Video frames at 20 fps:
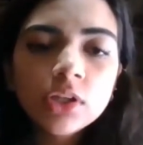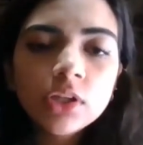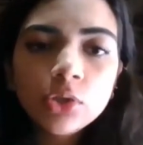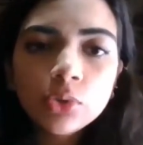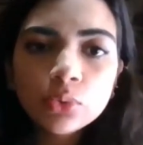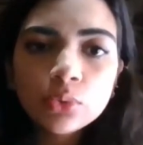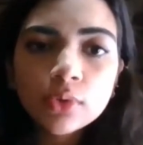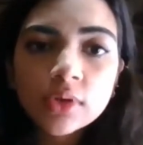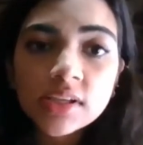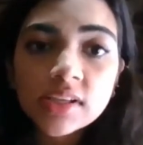
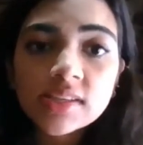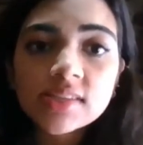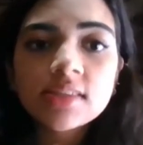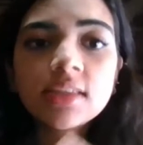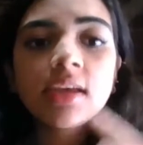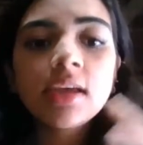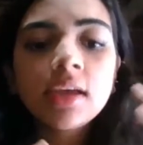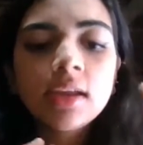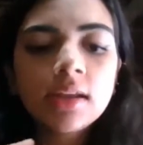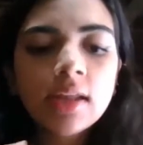do is
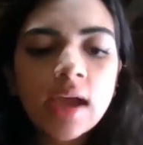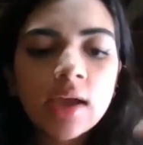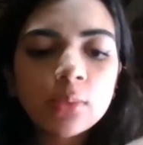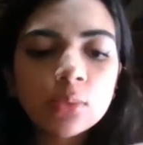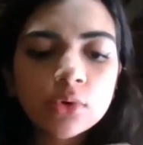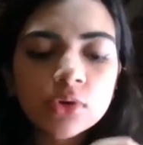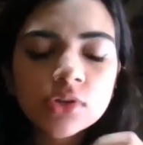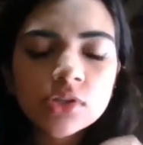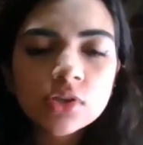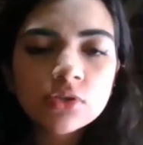they
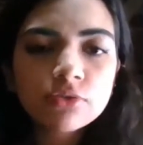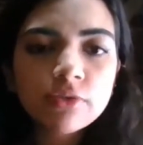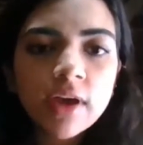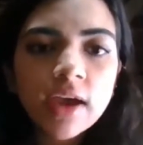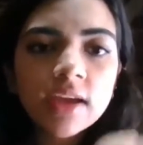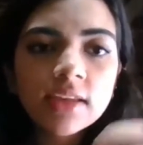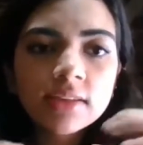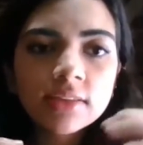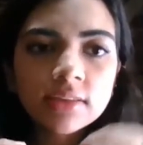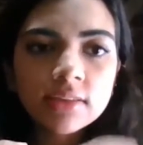diversify